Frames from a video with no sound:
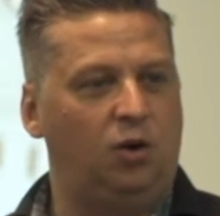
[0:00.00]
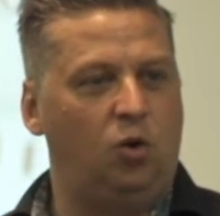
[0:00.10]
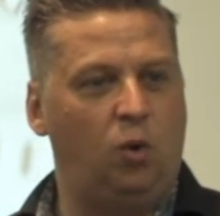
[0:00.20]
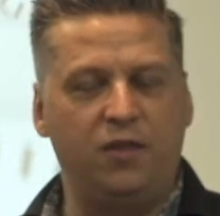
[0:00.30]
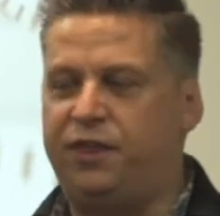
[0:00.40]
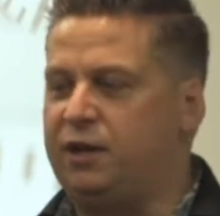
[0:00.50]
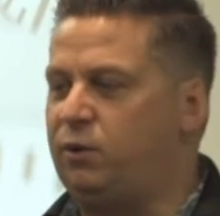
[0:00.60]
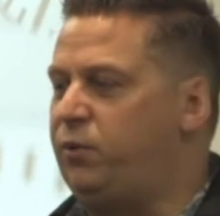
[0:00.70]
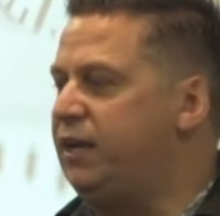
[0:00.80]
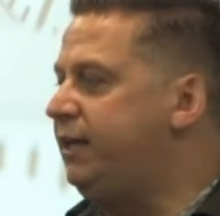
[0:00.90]
One thing we
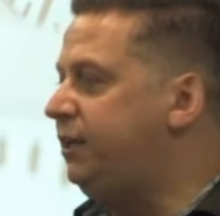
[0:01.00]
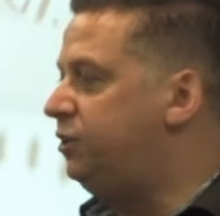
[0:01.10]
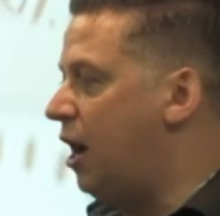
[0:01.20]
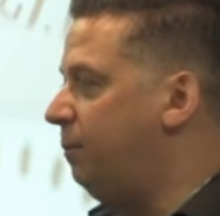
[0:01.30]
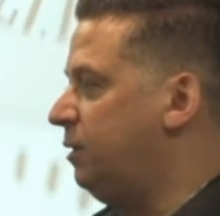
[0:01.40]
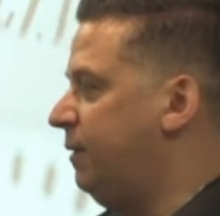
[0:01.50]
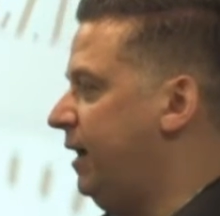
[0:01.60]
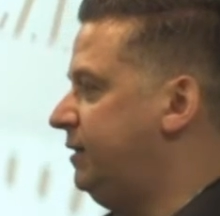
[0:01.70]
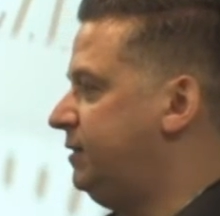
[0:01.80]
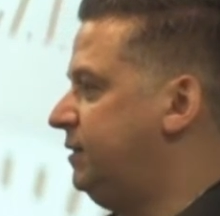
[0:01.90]
really need to
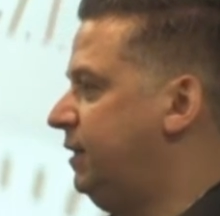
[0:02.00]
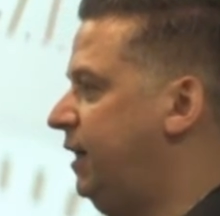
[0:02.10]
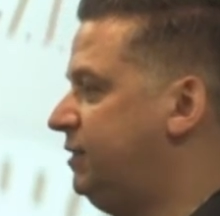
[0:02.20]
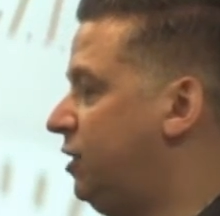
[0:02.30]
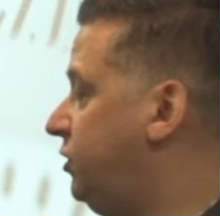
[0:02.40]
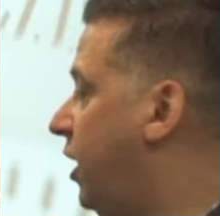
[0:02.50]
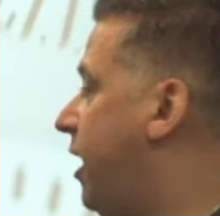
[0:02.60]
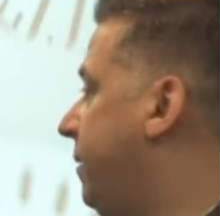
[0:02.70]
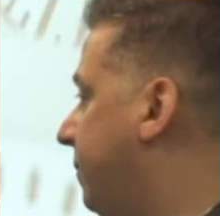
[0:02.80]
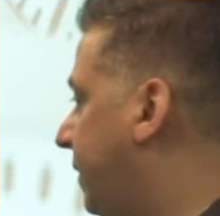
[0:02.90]
optimize is our
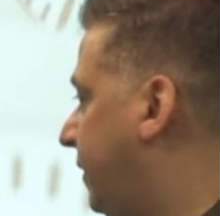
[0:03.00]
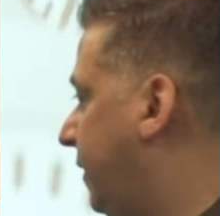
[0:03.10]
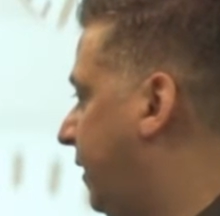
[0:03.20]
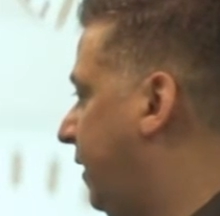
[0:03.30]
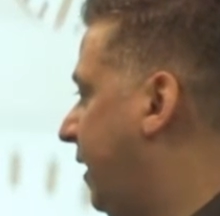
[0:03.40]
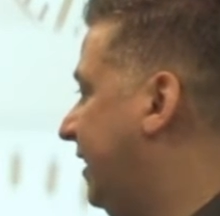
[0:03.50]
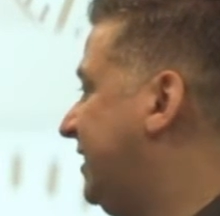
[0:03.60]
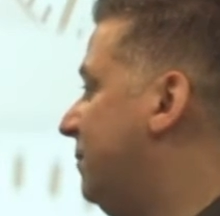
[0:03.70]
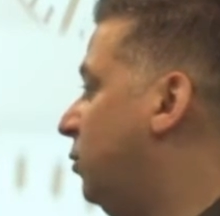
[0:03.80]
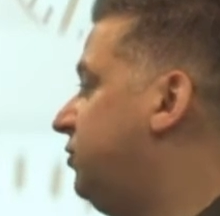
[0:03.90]
time. It's
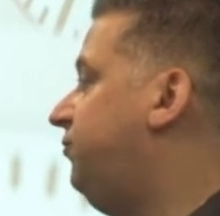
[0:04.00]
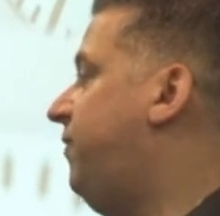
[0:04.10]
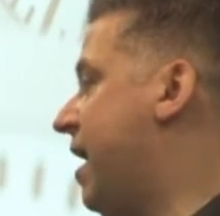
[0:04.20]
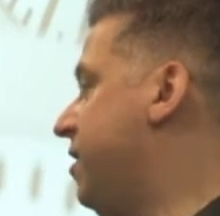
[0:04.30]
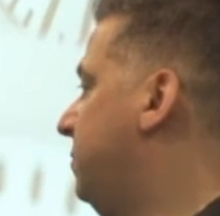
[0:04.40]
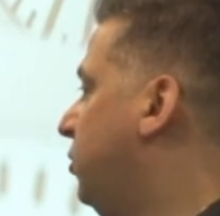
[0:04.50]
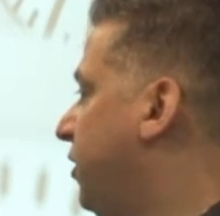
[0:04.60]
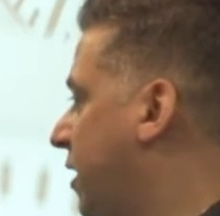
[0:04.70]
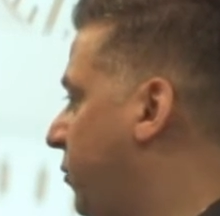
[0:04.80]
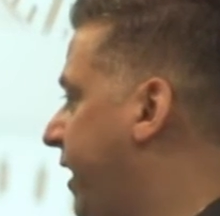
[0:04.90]
the most valuable thing we